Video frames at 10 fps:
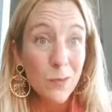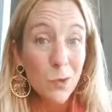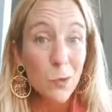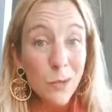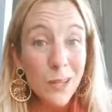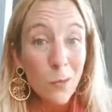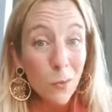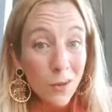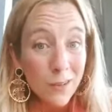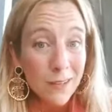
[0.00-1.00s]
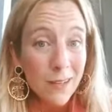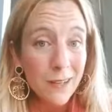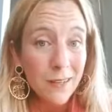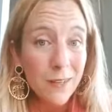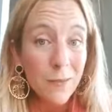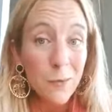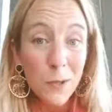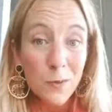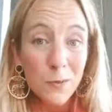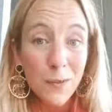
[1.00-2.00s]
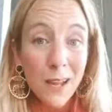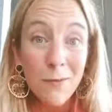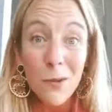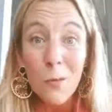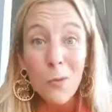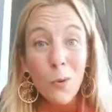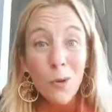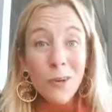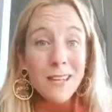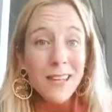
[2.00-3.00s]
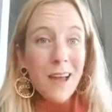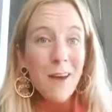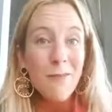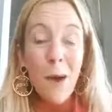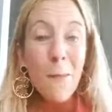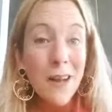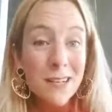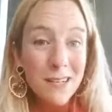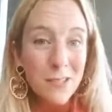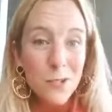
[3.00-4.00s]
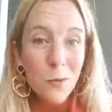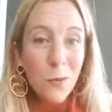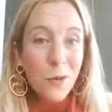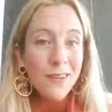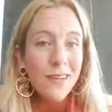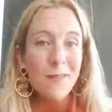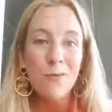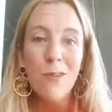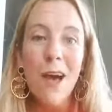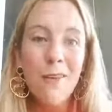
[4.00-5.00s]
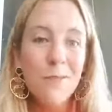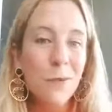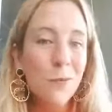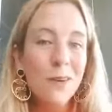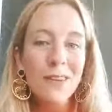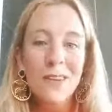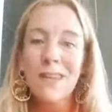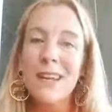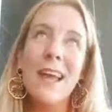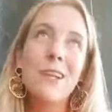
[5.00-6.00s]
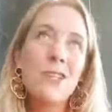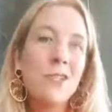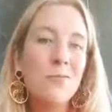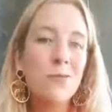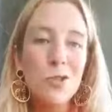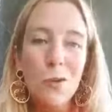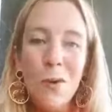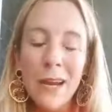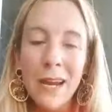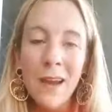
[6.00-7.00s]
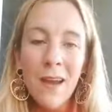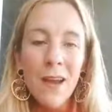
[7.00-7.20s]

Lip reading: You're really worthy of a beautiful life. You're worthy of abundance. You're worthy of love. You're worthy of connection, of joy.